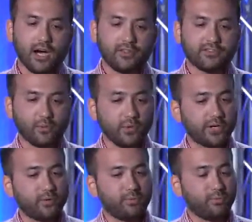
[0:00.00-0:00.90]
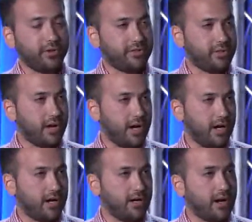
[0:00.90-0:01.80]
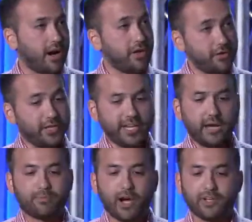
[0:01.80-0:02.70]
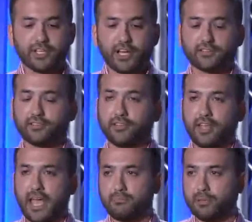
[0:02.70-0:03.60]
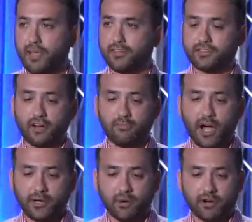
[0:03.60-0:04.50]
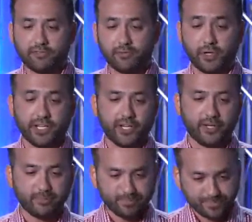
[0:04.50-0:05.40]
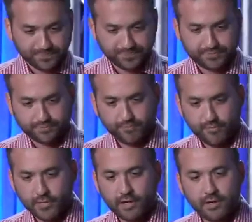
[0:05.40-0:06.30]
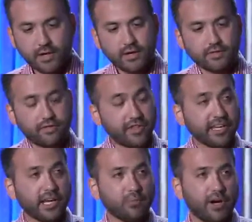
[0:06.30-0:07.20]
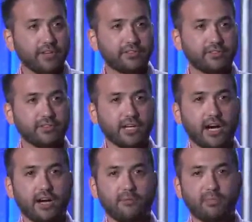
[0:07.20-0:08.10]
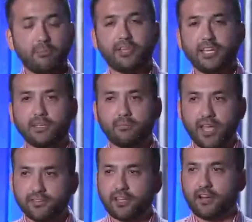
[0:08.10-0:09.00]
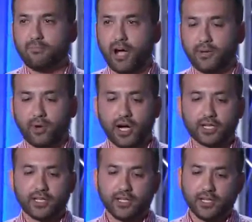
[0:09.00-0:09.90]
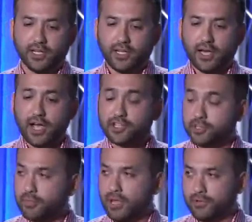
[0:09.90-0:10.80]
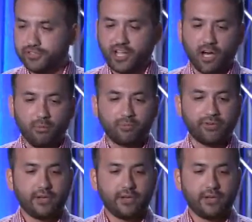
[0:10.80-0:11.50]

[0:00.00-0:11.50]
to work with other EA projects and be based out of Mindwalk for a year. The thinking was, by being based out of Mindwalk, I should be able to help